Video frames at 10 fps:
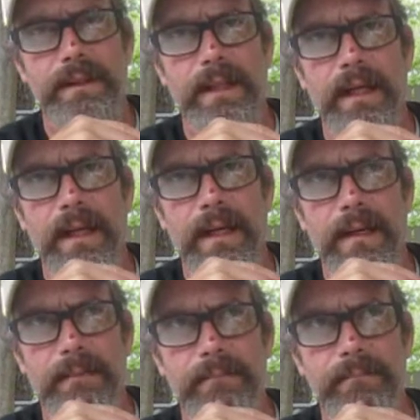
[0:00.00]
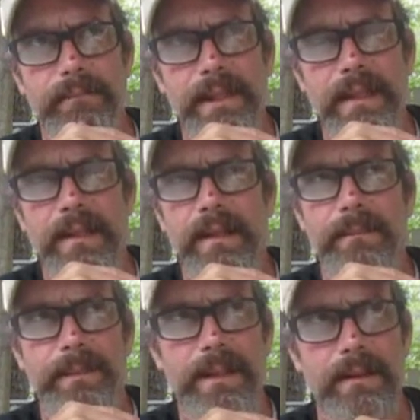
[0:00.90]
He ended
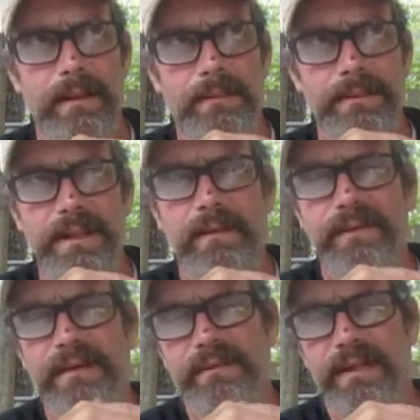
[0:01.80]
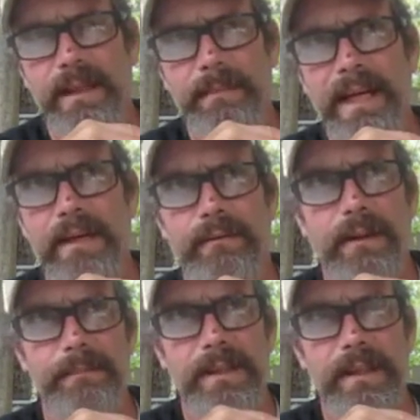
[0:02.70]
up killing himself after they
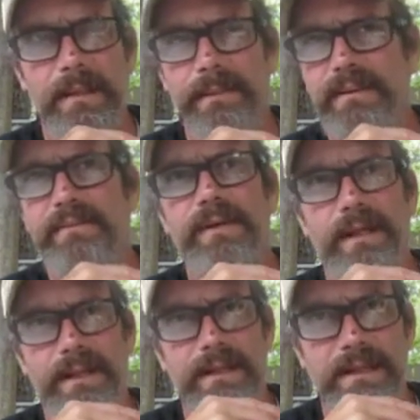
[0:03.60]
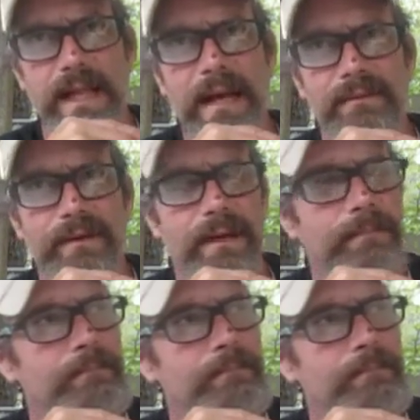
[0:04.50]
bankrupted him and fucked his life up.